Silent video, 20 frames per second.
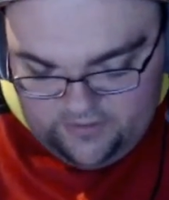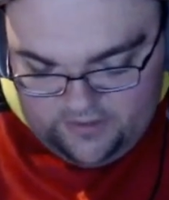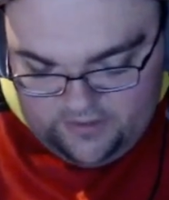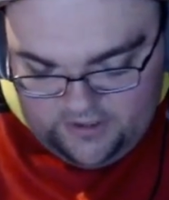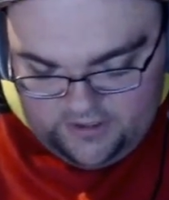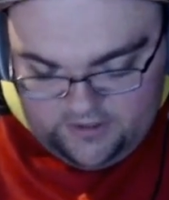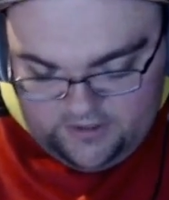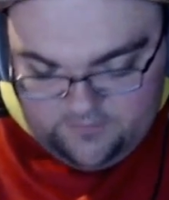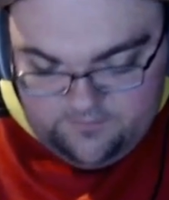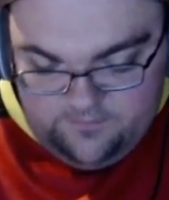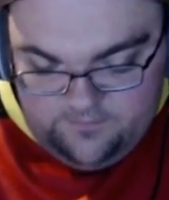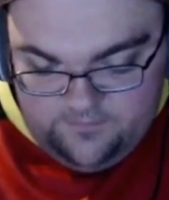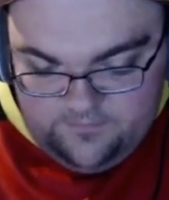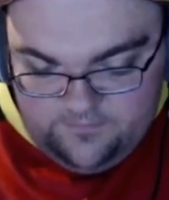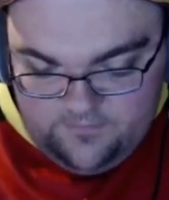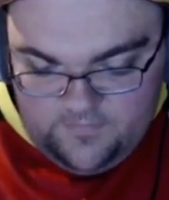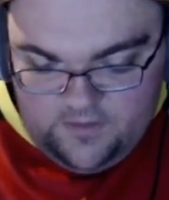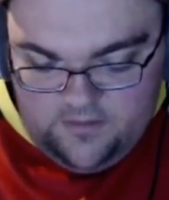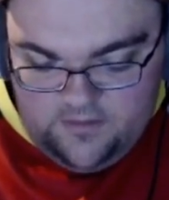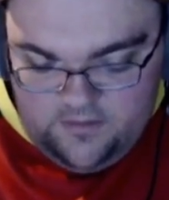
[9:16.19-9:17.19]

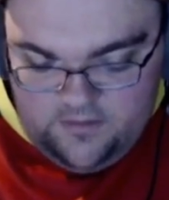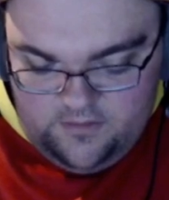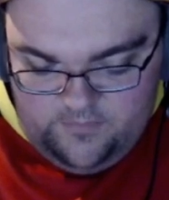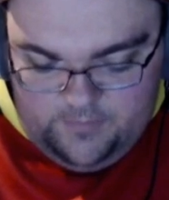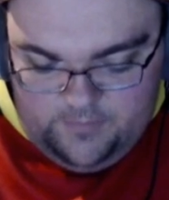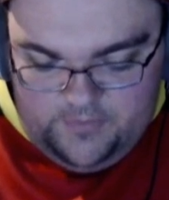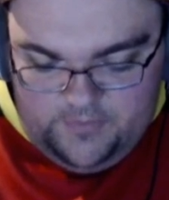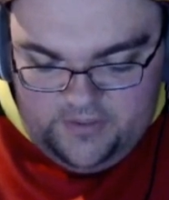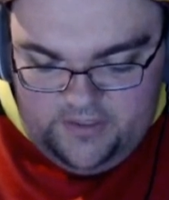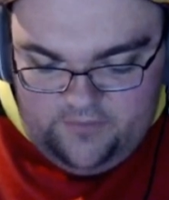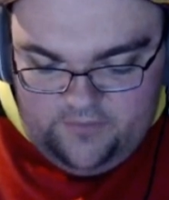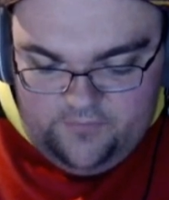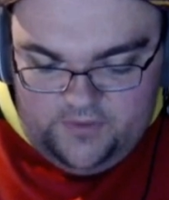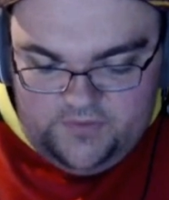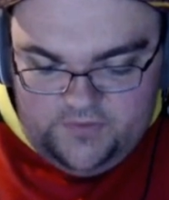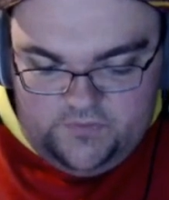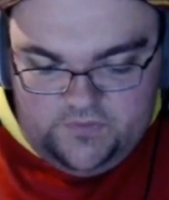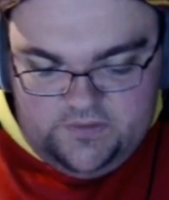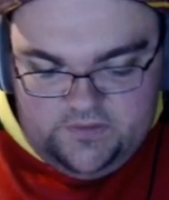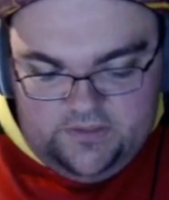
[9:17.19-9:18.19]
My buddy
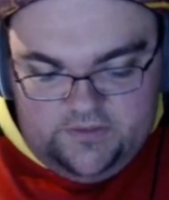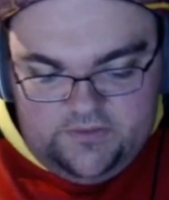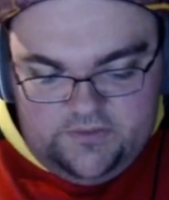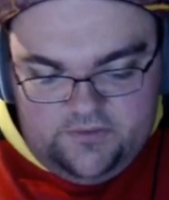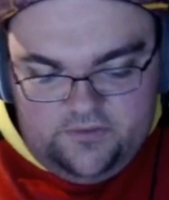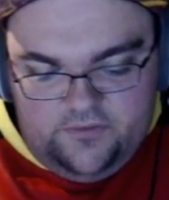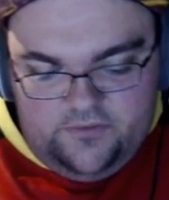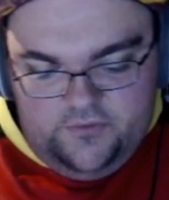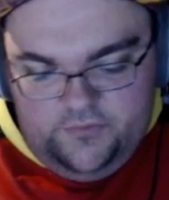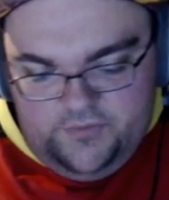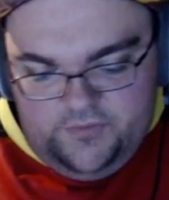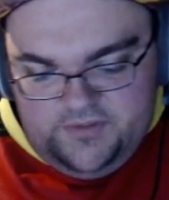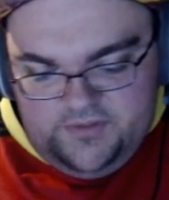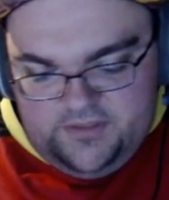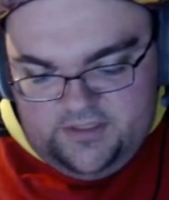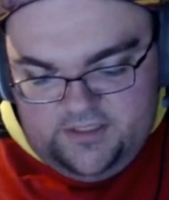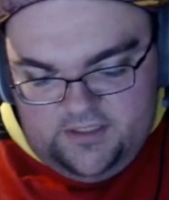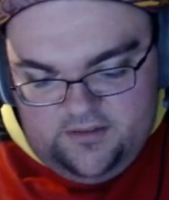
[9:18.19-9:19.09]
Russell Stelzer, who was